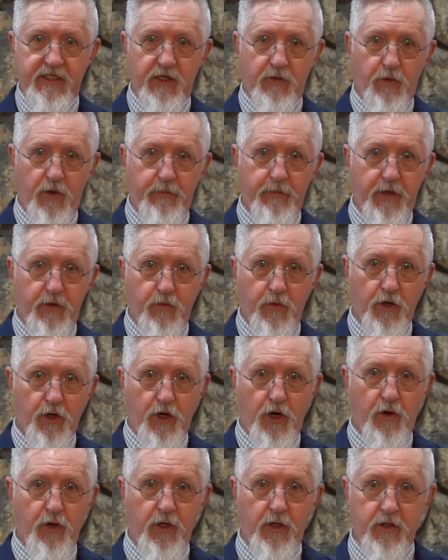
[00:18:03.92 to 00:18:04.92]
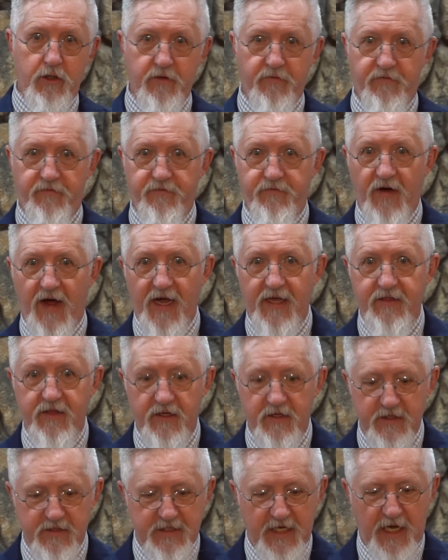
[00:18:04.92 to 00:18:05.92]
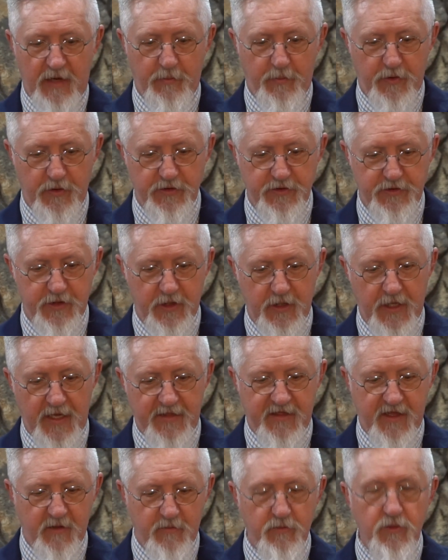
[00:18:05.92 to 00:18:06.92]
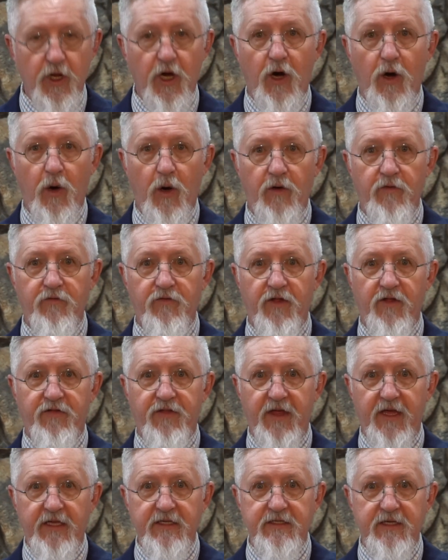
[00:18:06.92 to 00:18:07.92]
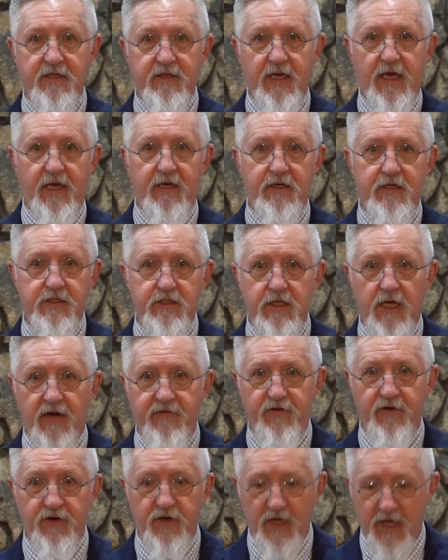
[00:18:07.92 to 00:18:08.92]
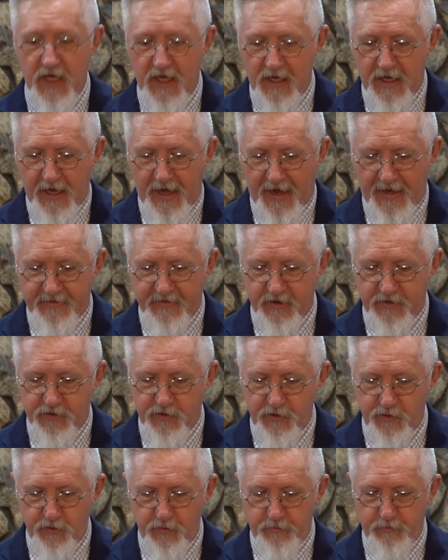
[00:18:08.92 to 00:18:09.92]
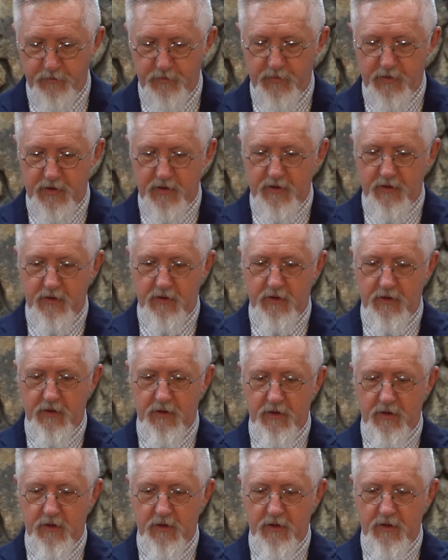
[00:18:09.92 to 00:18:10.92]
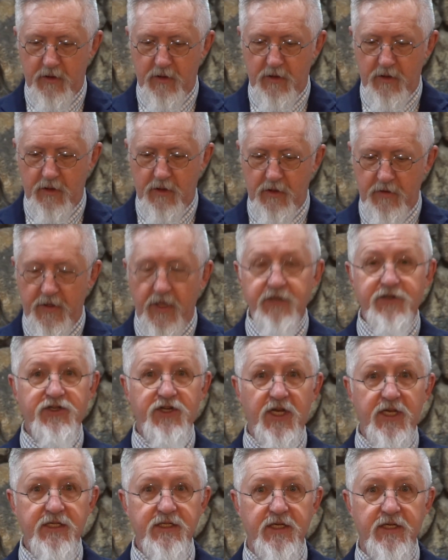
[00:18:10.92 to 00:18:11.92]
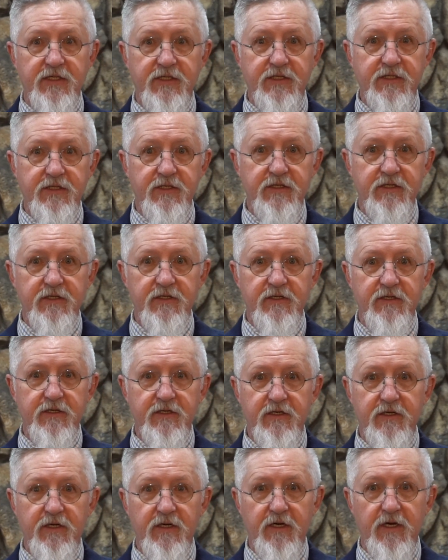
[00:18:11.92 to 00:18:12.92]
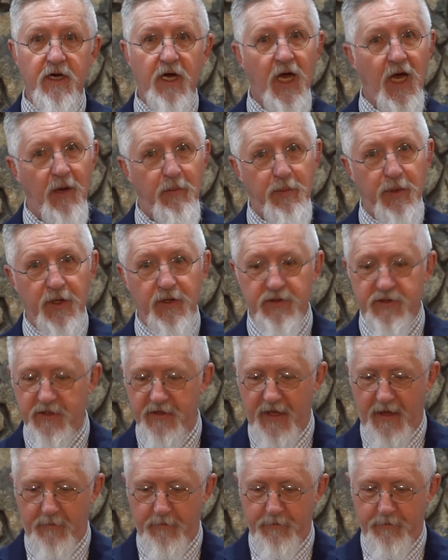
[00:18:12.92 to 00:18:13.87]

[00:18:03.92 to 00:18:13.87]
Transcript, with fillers: the women were going to find the disciples, to let them know of the things that they had discovered at the tomb, that Jesus appeared to them.